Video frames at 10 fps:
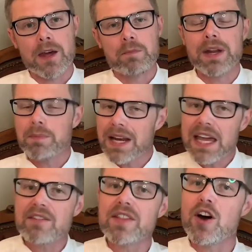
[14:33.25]
But, but
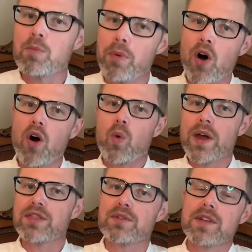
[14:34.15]
even though Paul
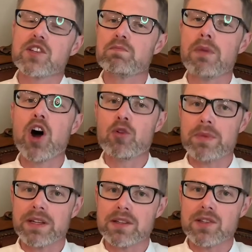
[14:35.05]
went through these
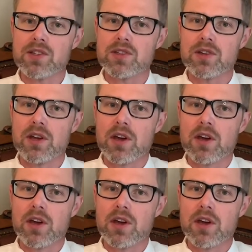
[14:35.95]
moments,